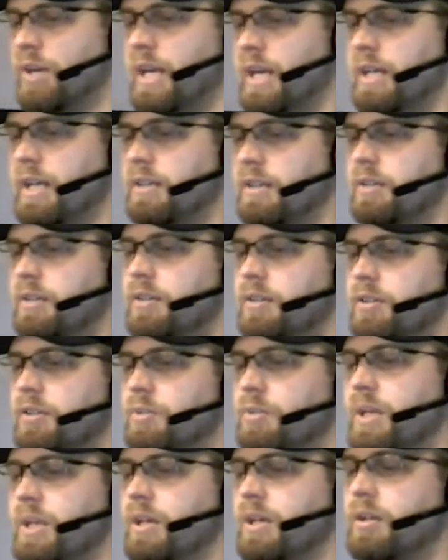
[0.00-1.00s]
Each
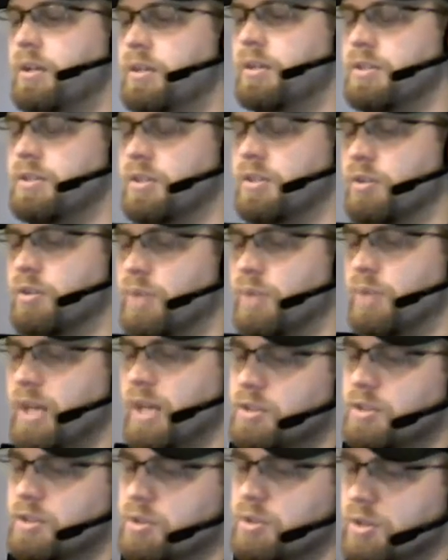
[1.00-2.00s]
opponent may search his
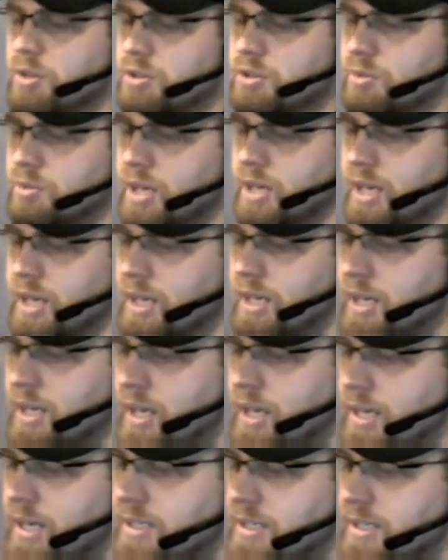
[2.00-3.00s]
or her
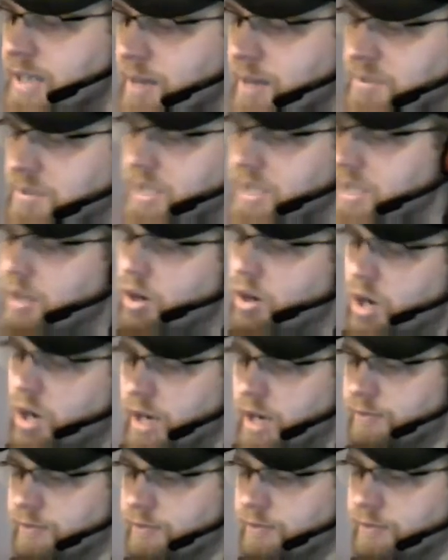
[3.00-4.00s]
library for
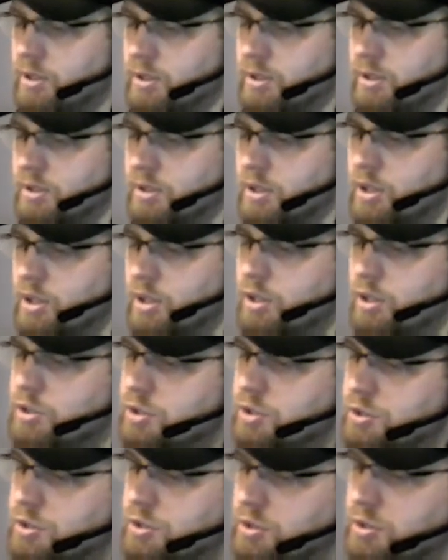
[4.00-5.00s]
a land card and put it onto the